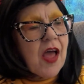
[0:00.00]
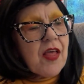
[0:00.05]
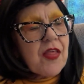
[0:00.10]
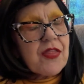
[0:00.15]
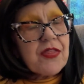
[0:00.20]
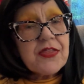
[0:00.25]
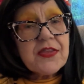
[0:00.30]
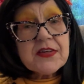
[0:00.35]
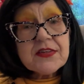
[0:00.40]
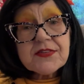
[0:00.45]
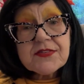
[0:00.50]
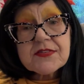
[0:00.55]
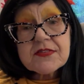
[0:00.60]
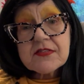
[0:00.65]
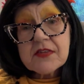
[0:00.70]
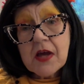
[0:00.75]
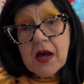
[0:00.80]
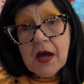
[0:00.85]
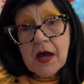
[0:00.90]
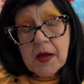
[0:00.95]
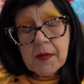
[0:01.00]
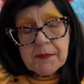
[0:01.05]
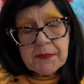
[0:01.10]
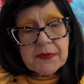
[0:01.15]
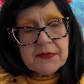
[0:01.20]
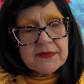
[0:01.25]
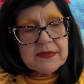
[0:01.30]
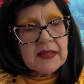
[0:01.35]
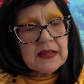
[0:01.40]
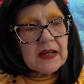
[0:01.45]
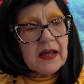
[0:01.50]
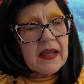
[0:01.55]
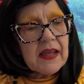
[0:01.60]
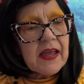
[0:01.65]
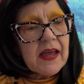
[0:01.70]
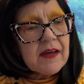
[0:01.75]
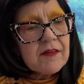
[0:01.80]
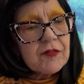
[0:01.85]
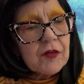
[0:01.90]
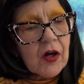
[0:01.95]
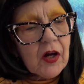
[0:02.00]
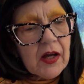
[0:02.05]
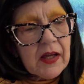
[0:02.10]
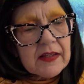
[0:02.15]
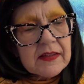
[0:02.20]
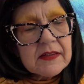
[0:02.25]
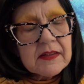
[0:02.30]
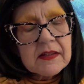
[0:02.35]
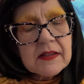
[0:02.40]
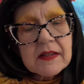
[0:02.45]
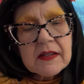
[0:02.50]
This top that I have on,